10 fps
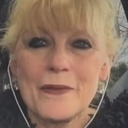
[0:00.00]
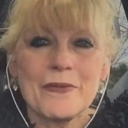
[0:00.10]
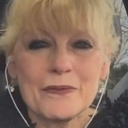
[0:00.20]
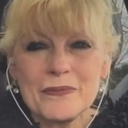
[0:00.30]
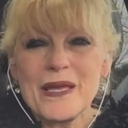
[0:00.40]
But
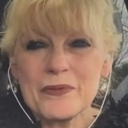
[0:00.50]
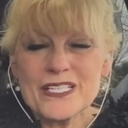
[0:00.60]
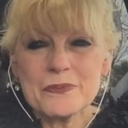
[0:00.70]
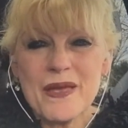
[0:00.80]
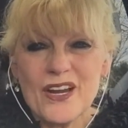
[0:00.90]
remember,
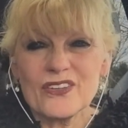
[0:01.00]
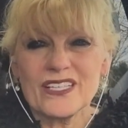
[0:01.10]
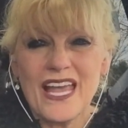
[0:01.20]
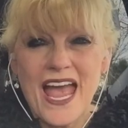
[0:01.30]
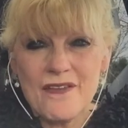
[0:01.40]
it's better
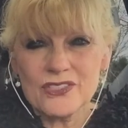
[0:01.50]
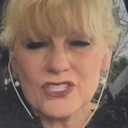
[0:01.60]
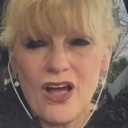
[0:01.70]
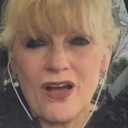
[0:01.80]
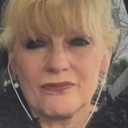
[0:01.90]
to have a
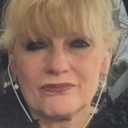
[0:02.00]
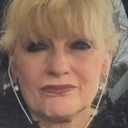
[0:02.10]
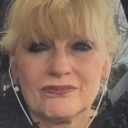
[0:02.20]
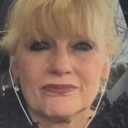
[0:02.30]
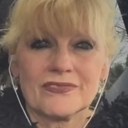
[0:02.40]
job
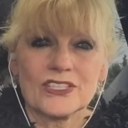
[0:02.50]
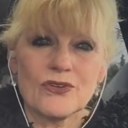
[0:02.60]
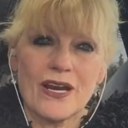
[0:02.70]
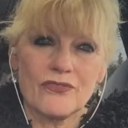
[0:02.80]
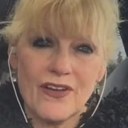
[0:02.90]
than
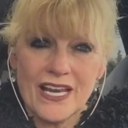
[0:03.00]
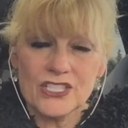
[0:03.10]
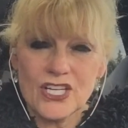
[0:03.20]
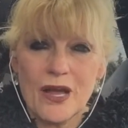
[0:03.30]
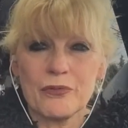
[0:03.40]
try to find a
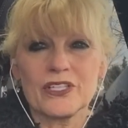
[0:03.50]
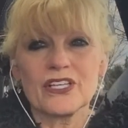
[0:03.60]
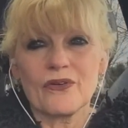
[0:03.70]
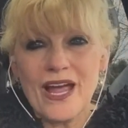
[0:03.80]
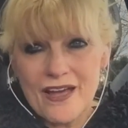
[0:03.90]
job when you
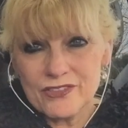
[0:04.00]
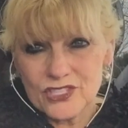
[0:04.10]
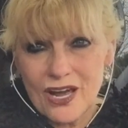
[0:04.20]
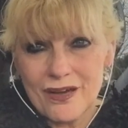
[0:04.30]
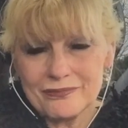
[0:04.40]
don't have a
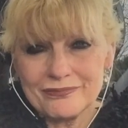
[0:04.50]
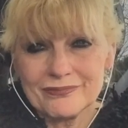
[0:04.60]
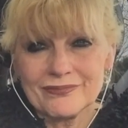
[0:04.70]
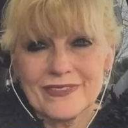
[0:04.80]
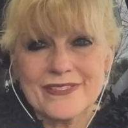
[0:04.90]
job.
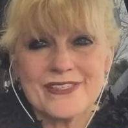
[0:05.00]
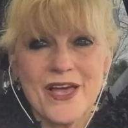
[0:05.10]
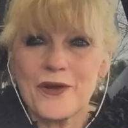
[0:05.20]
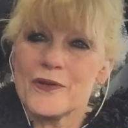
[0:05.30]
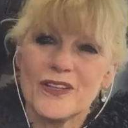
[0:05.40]

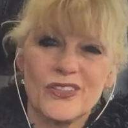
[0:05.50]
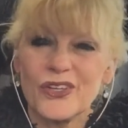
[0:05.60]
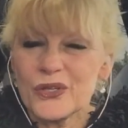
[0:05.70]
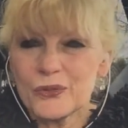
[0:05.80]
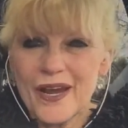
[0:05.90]
So
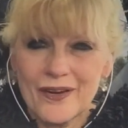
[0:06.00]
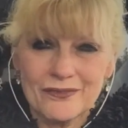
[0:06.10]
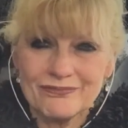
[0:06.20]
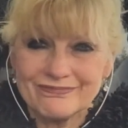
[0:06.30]
look around.